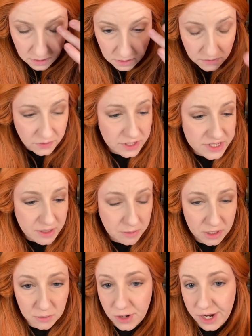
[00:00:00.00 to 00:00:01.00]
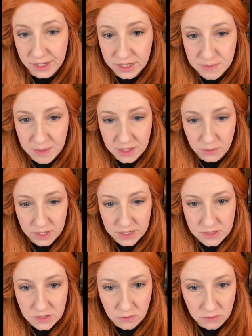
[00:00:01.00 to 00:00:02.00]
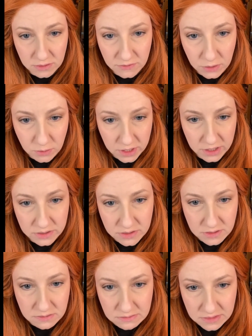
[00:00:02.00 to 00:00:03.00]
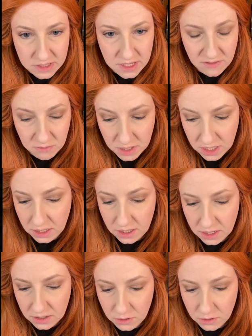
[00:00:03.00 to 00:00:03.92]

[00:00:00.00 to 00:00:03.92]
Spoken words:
They're very similar products, by the way, so if you want to save money,